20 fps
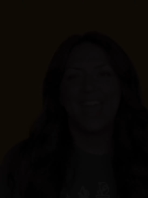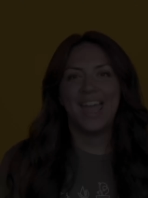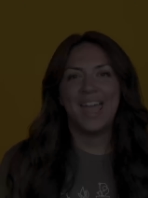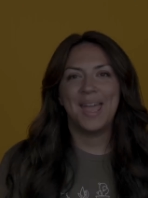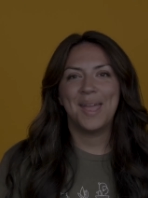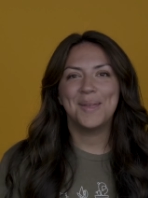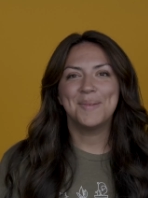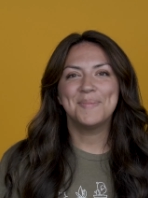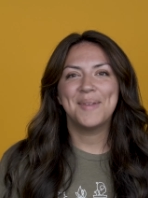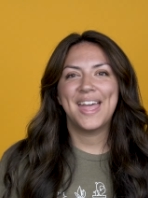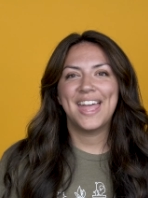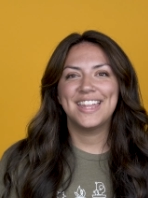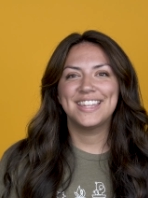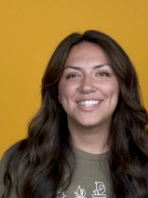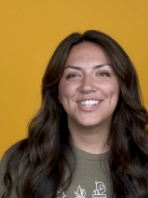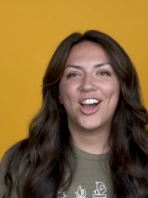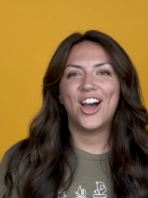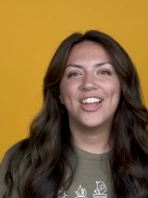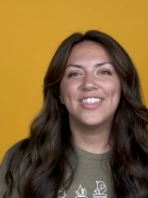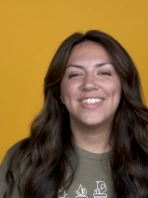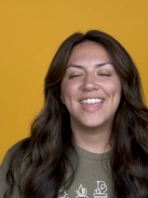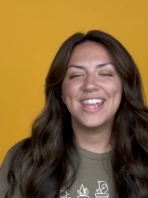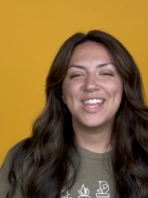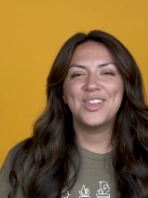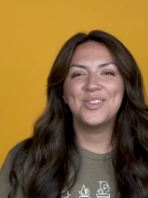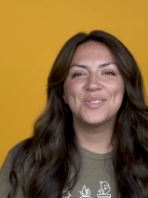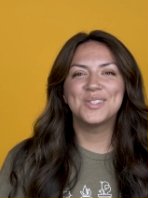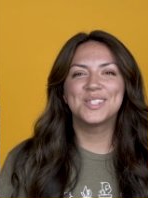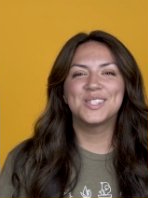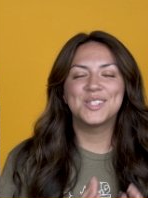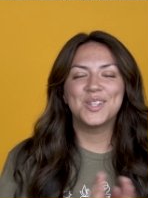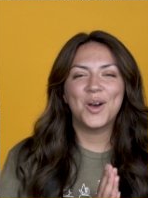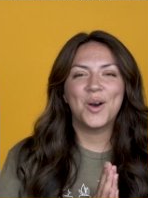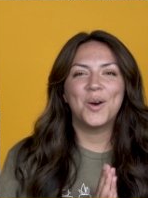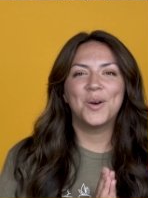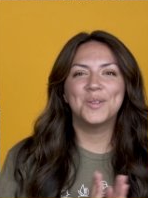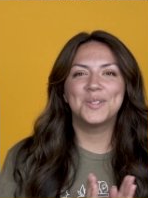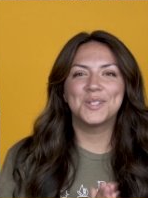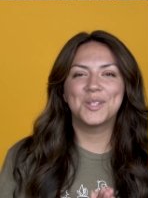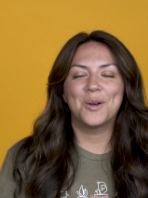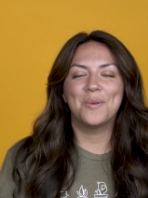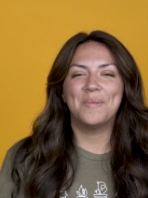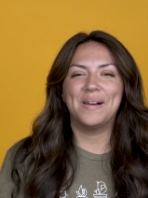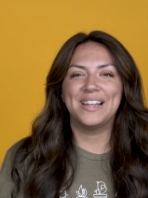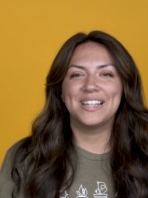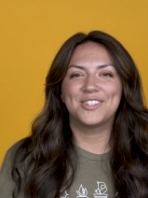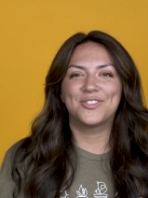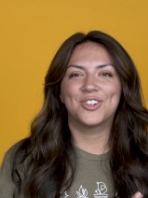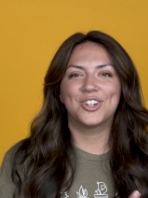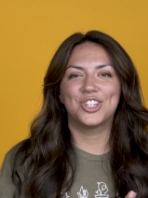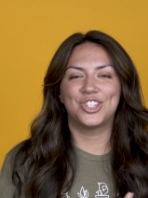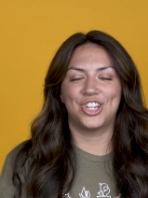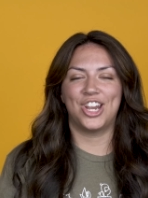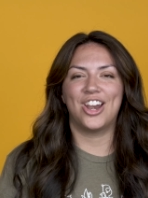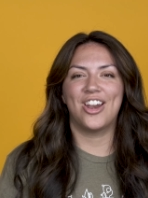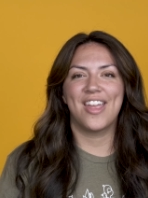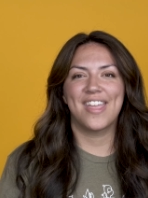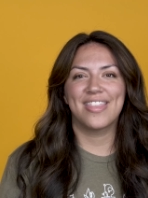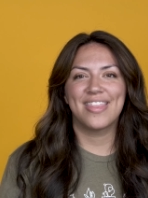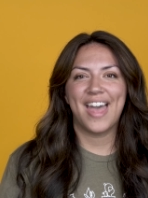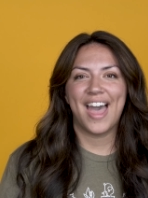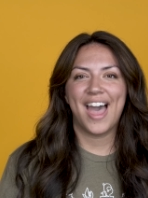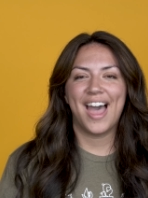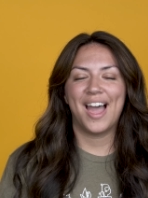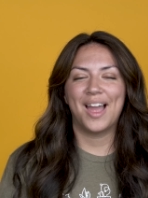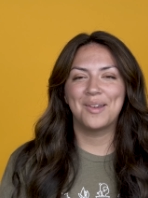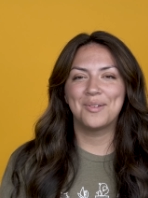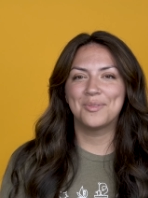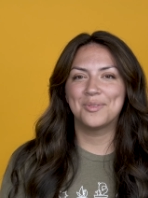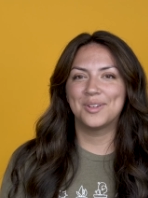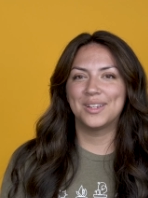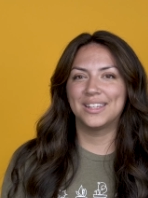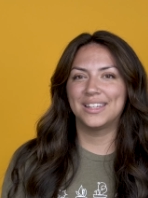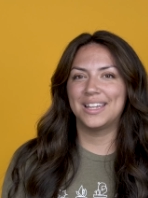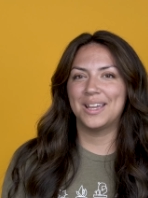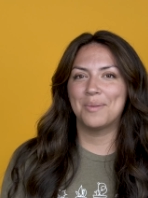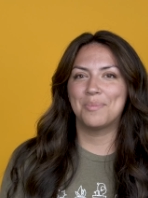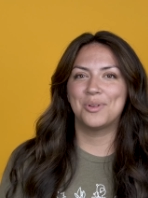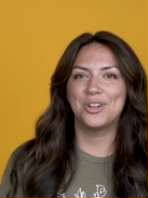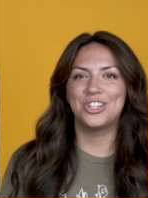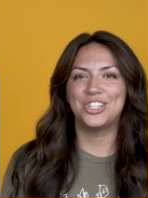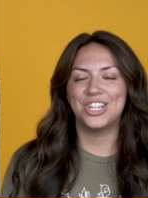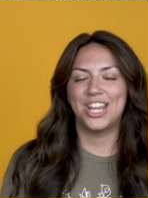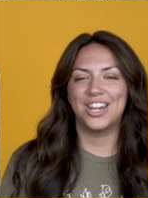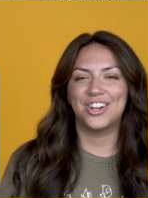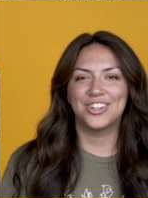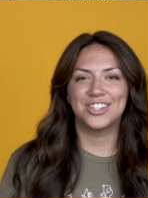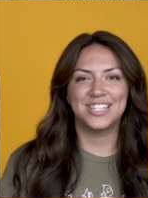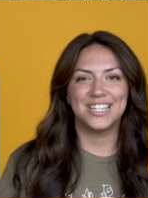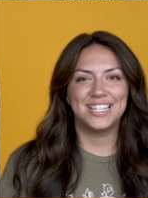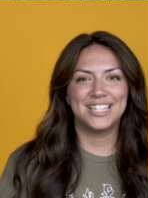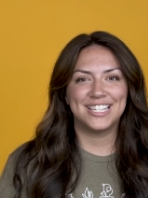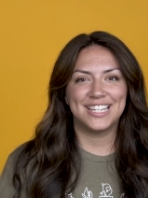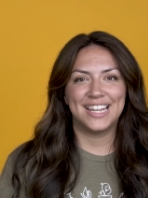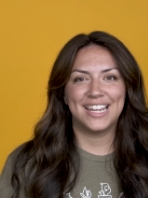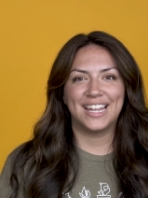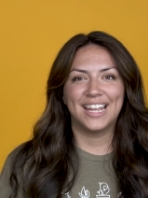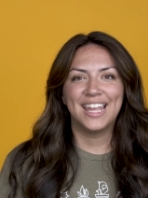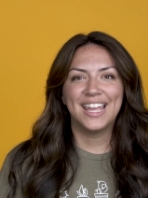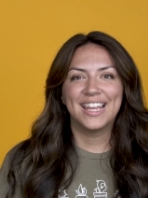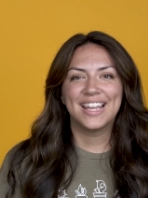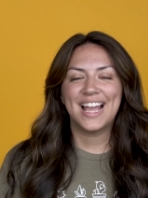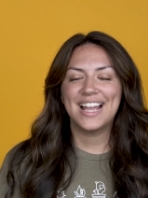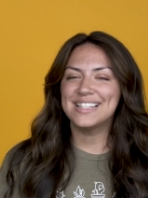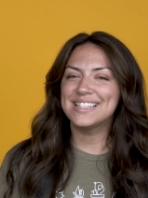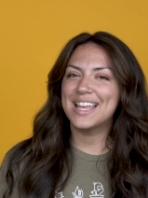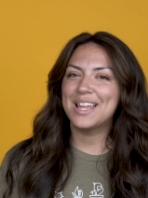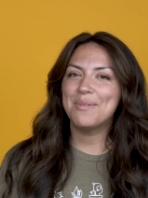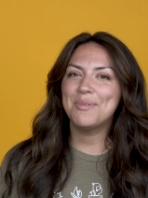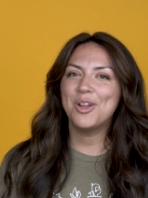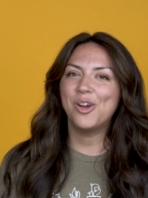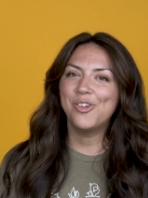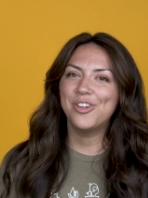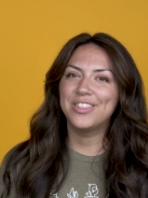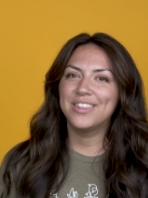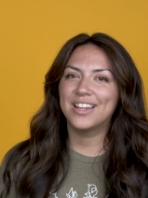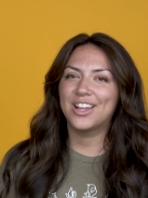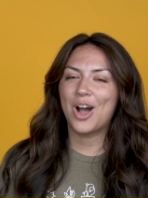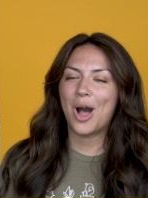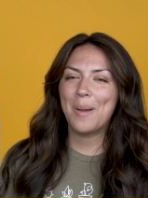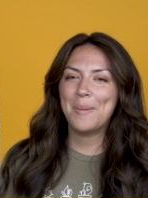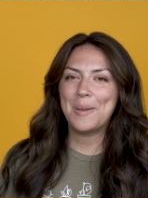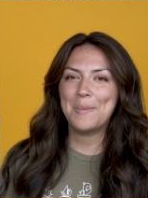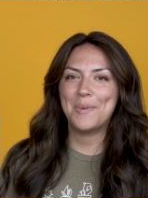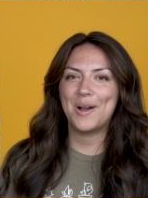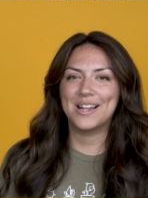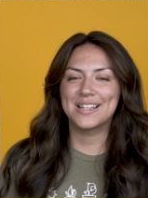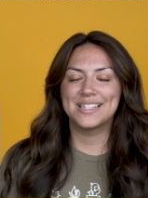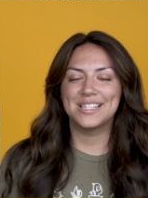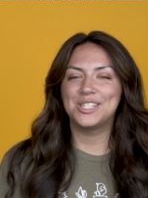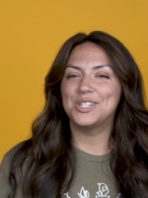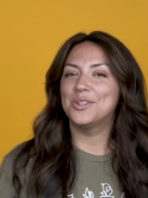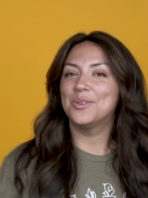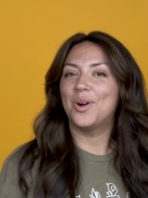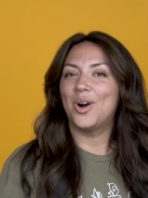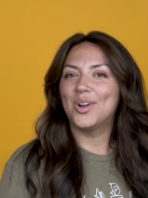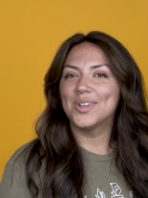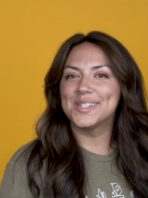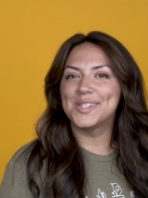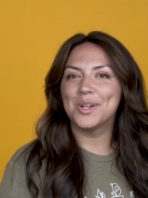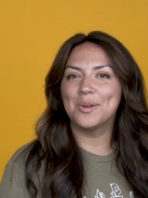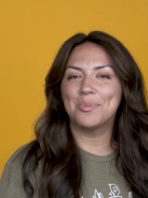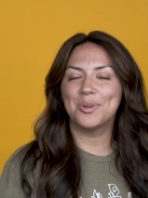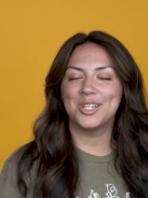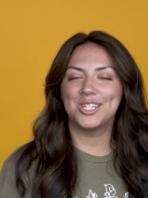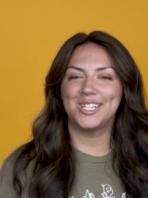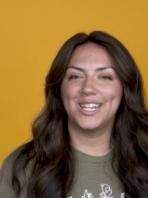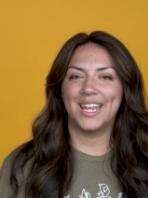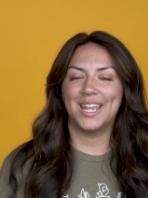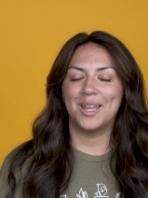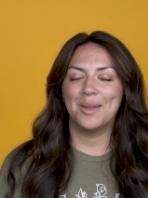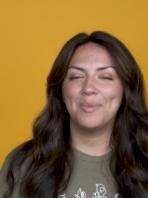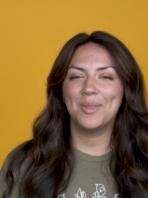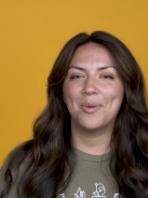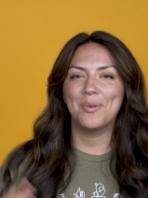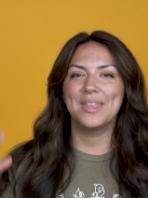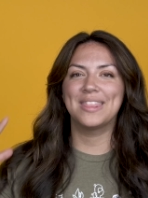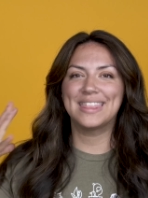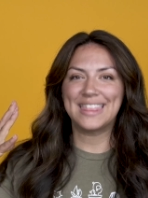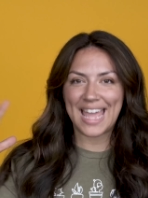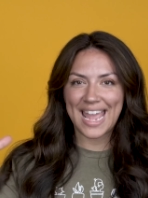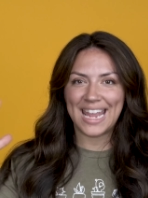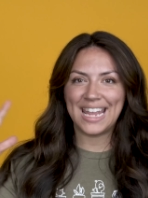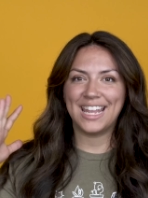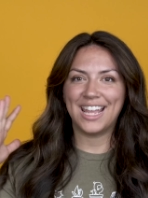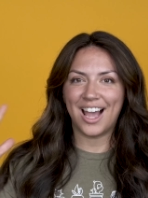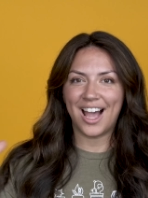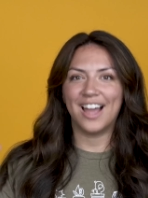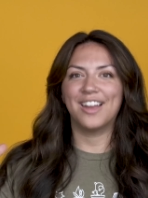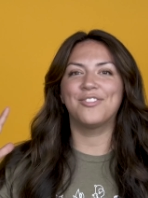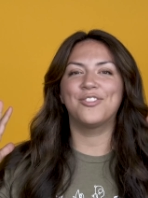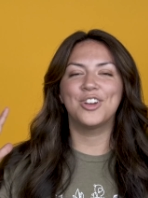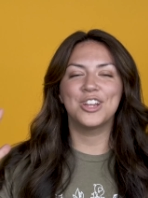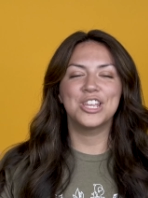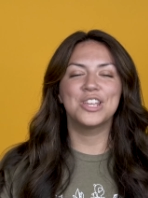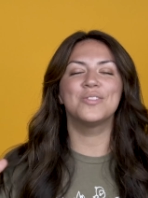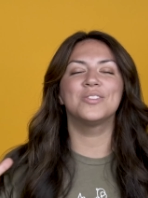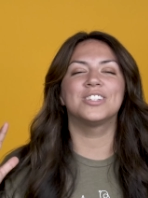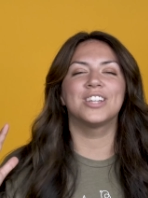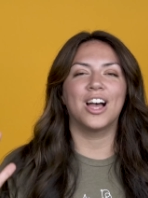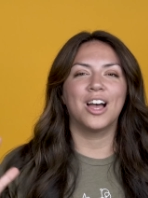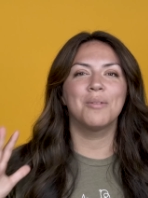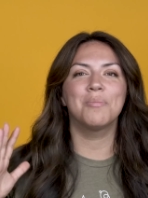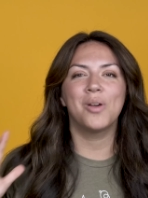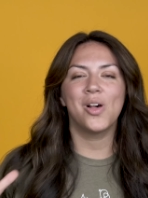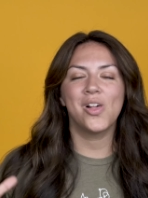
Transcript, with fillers: Amen. Todd, thank you so, so much for sharing that. I really appreciate your teaching. Guys, let him know in the comment box that you also appreciate him, that we thank God for you, Todd